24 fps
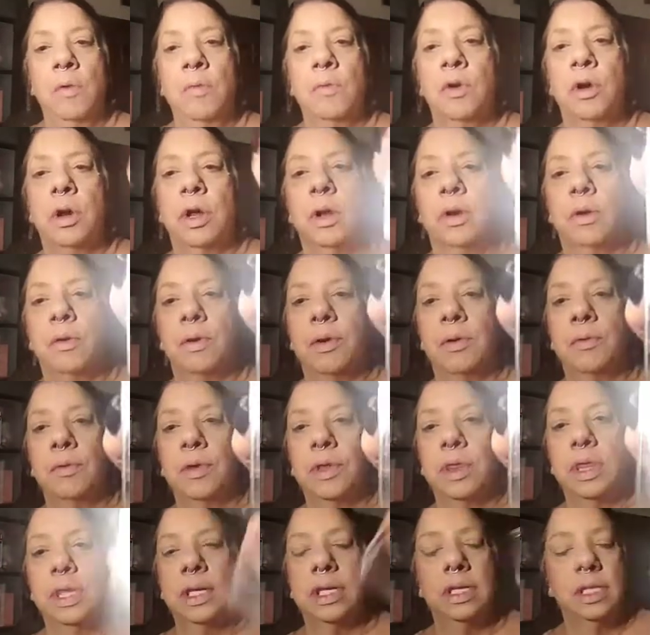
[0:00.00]
we're going
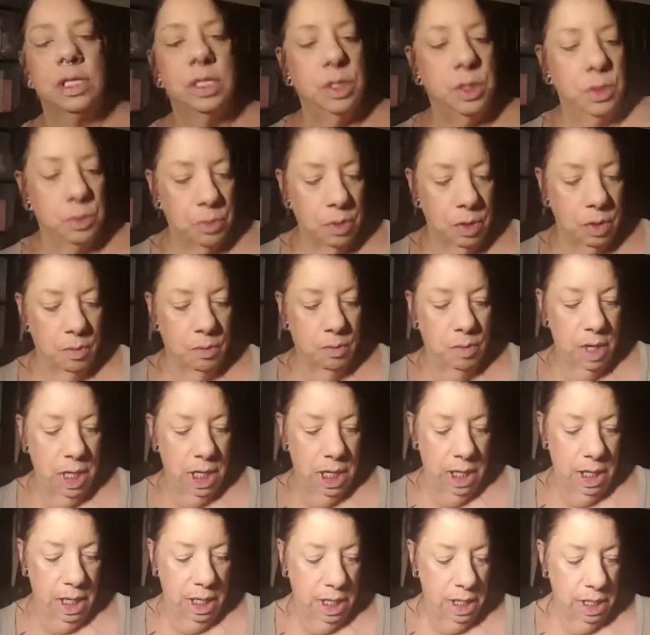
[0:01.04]
with this duo
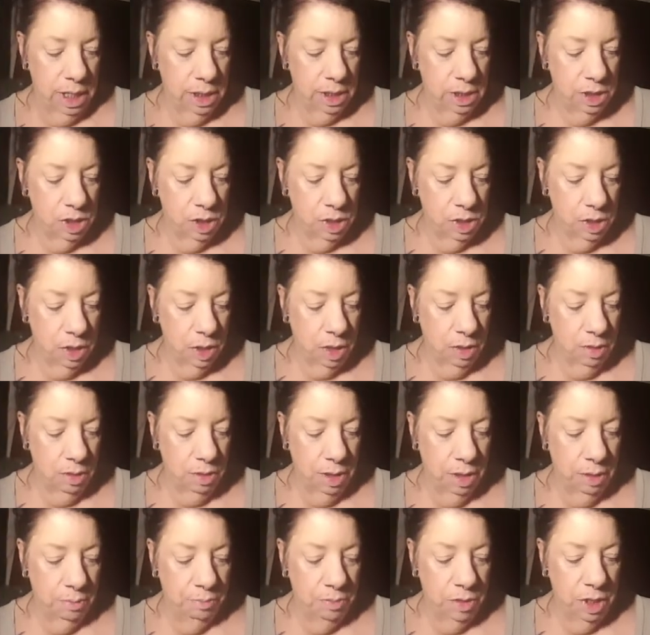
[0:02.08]
one, and it's just called
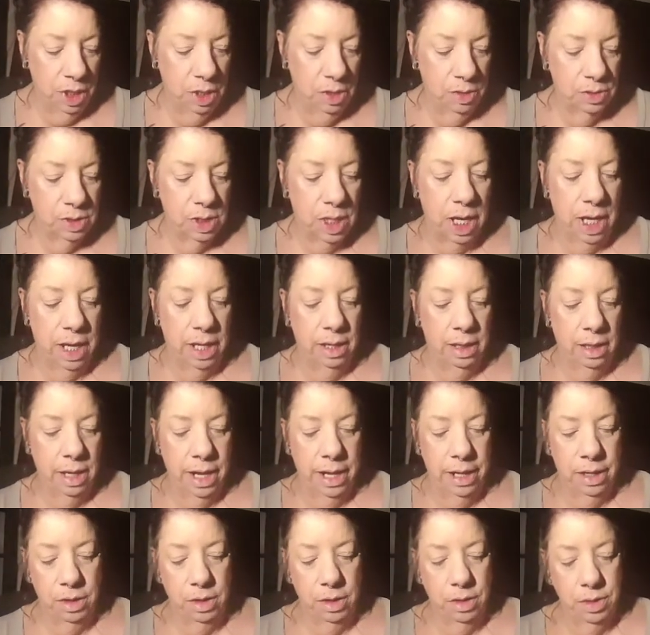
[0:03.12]
the Amuse
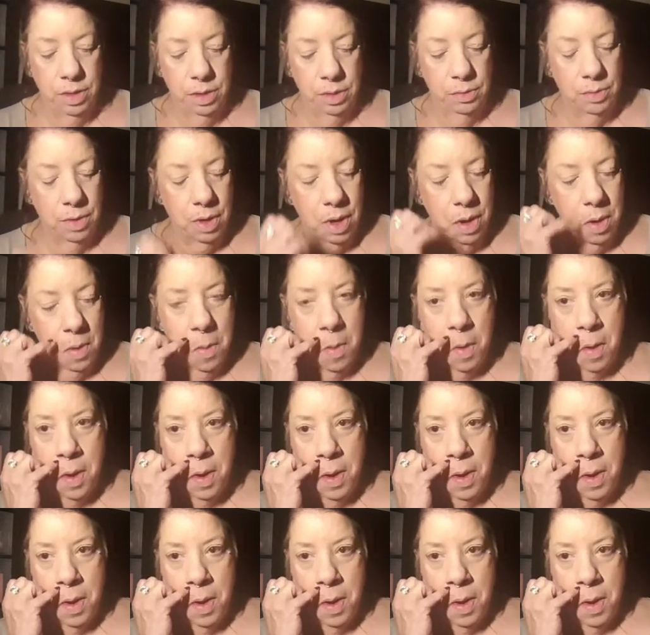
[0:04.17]
Highlighter Duo.